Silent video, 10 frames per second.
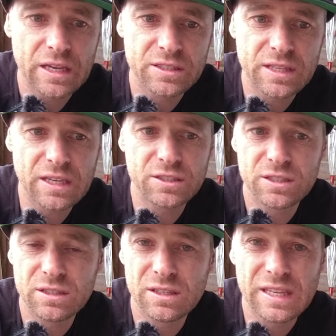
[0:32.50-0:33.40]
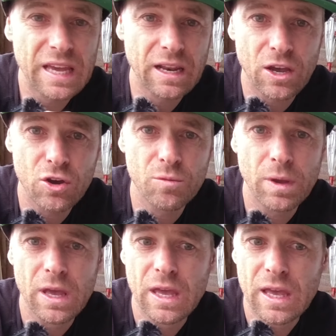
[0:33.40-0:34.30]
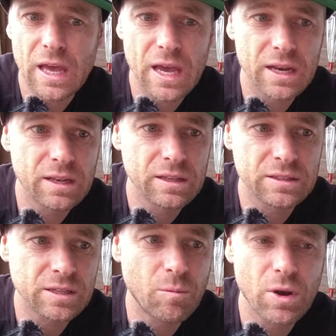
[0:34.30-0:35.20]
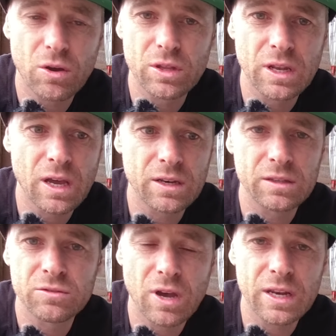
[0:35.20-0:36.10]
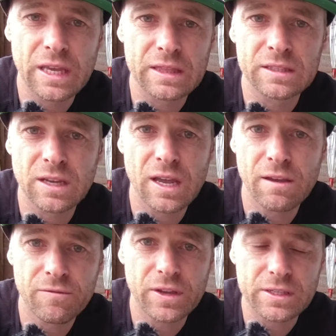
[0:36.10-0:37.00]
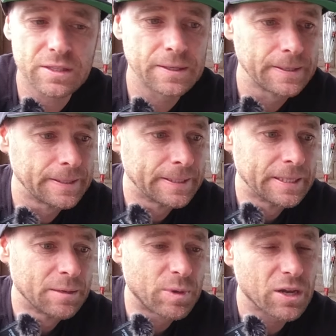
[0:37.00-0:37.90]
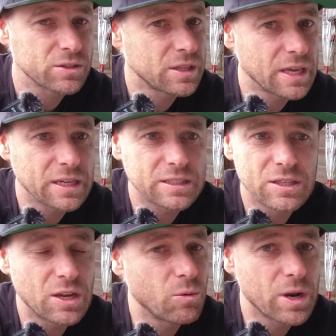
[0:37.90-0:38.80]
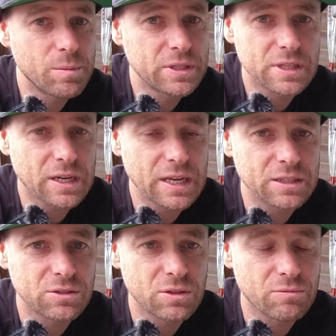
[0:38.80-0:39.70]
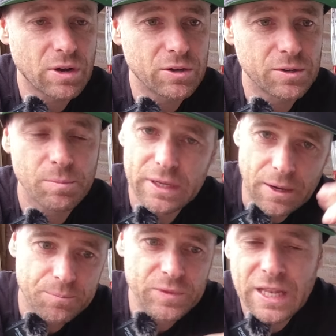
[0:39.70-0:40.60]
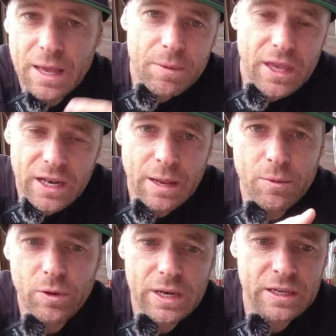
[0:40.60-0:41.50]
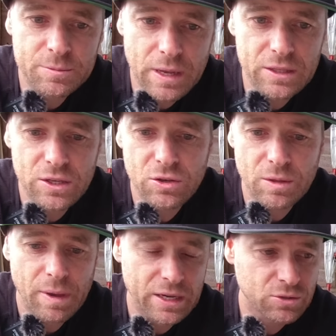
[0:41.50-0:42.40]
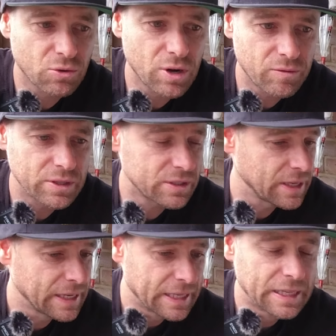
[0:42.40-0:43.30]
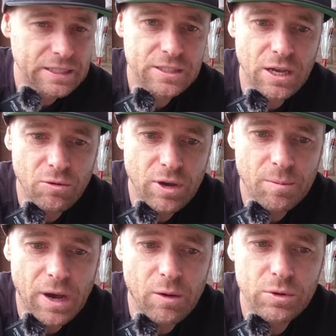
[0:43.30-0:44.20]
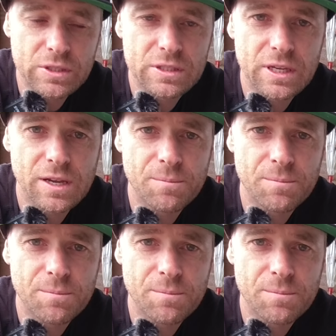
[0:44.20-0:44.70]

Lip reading: station, get home, and somewhere along the line try and get the tire fixed. Because the thing is, you don't want to be stuck next to the road. But yeah, let me quickly explain to you the backstory of this. So I was